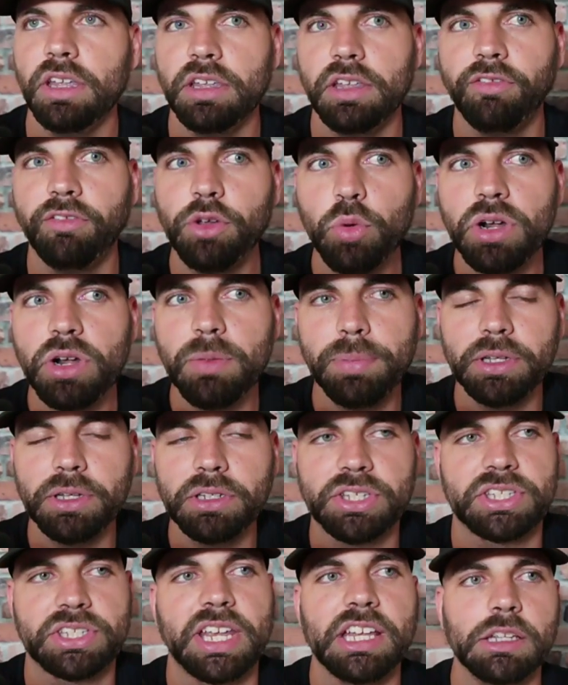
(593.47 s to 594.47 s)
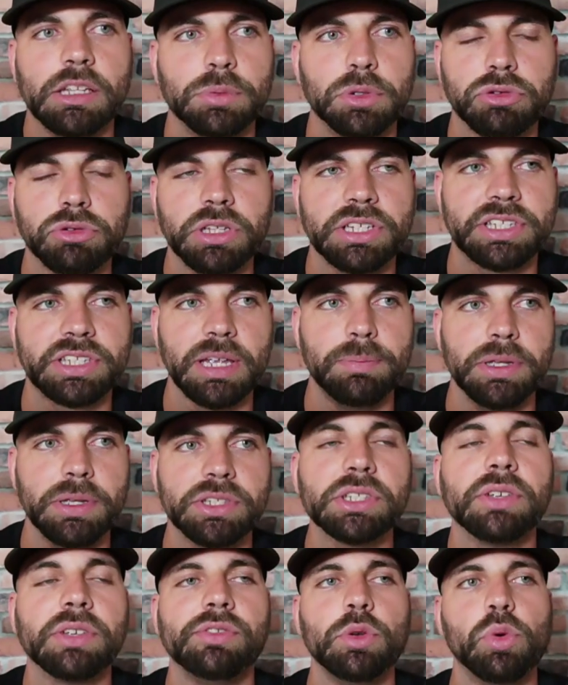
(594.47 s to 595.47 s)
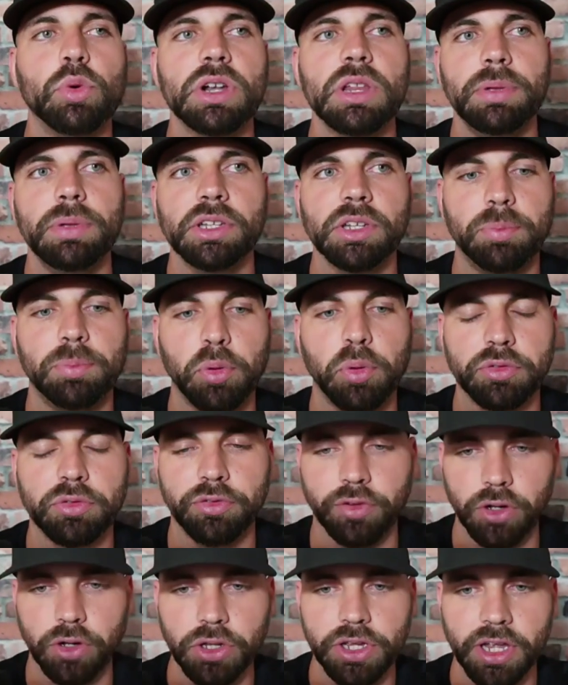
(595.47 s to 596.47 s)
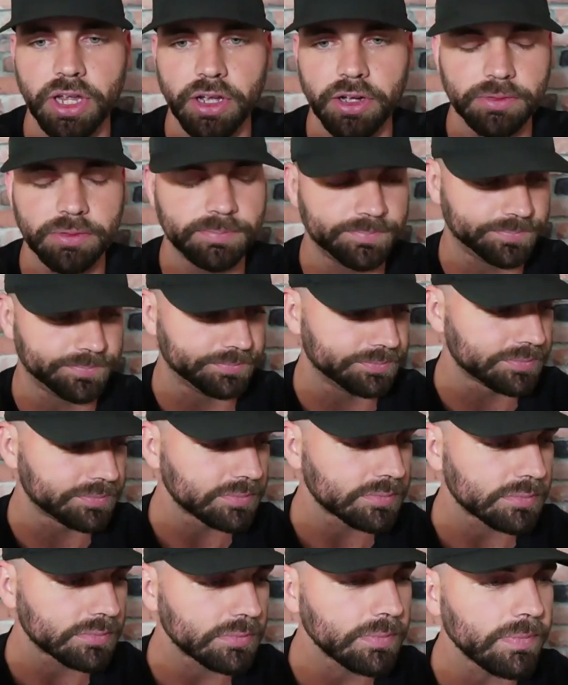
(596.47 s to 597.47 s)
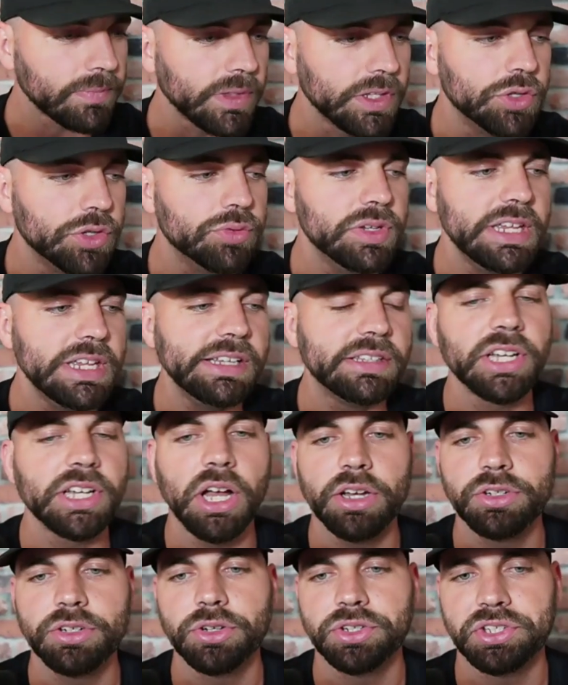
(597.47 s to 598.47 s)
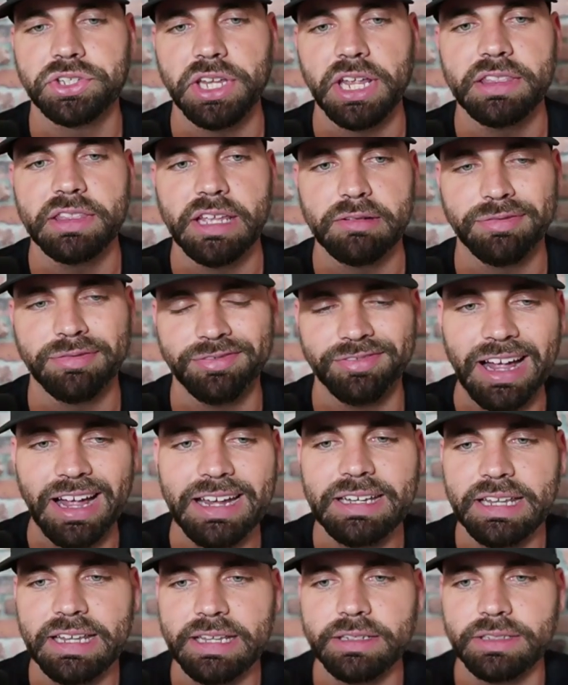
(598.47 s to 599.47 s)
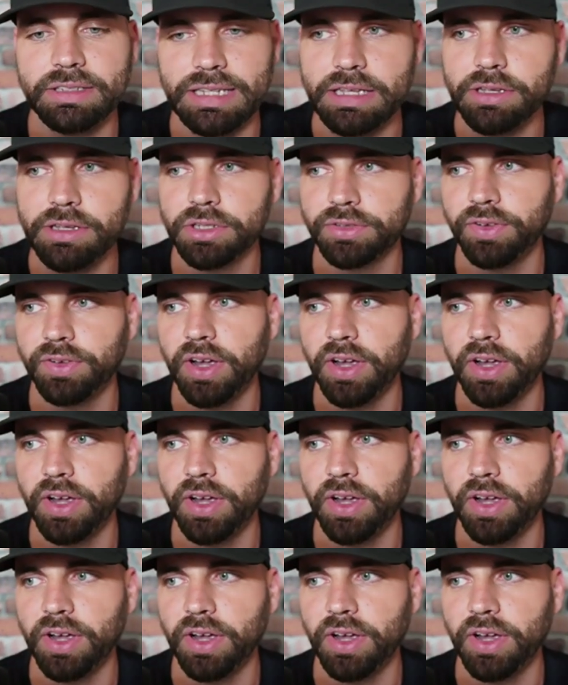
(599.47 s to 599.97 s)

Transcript: If you want to build a scalable real estate business, if you want to build a portfolio, you need to understand that finding deals,